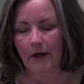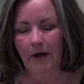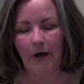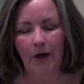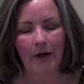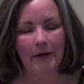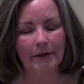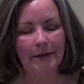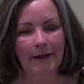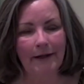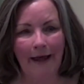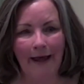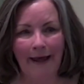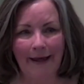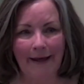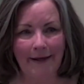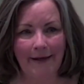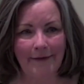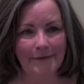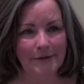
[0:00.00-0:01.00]
Our
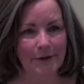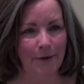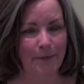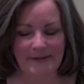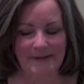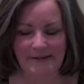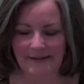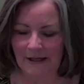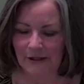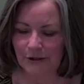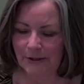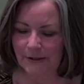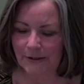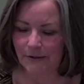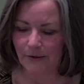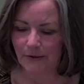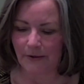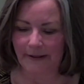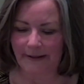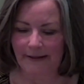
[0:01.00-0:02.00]
lives, our
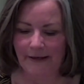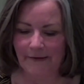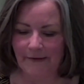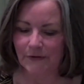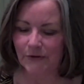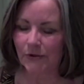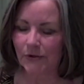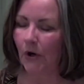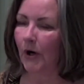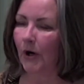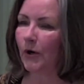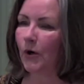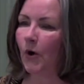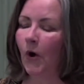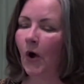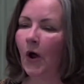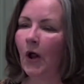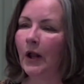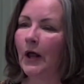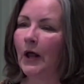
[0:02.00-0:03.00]
possessions, our gifts, our
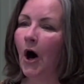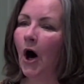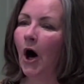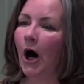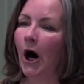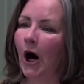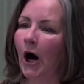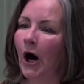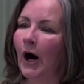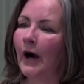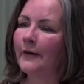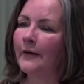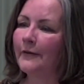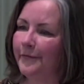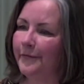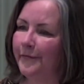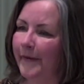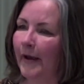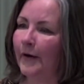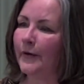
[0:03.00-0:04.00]
call, our
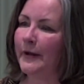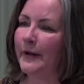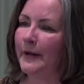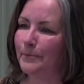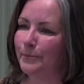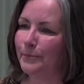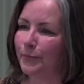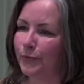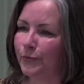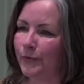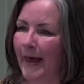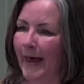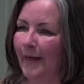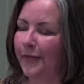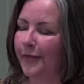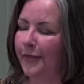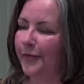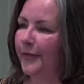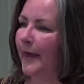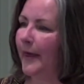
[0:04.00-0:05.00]
very
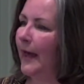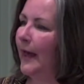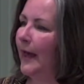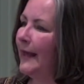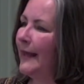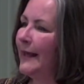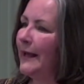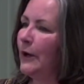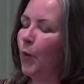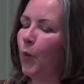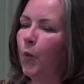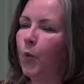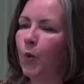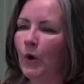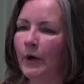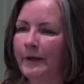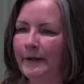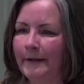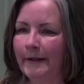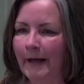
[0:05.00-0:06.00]
breath
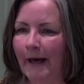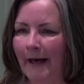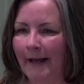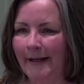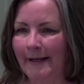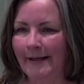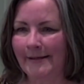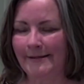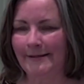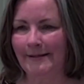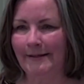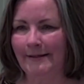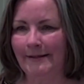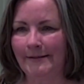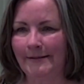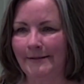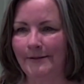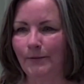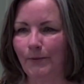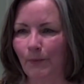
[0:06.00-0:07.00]
would not
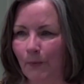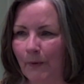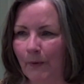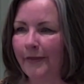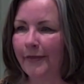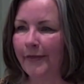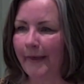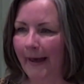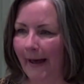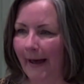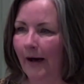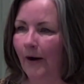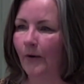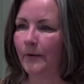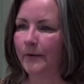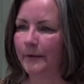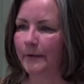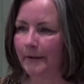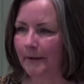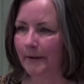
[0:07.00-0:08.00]
exist
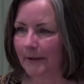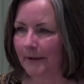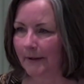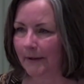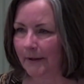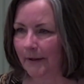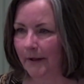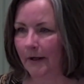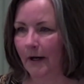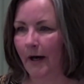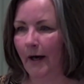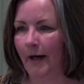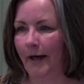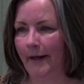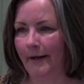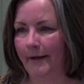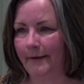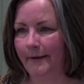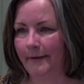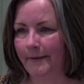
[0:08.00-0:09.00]
without
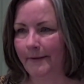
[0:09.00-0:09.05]
God.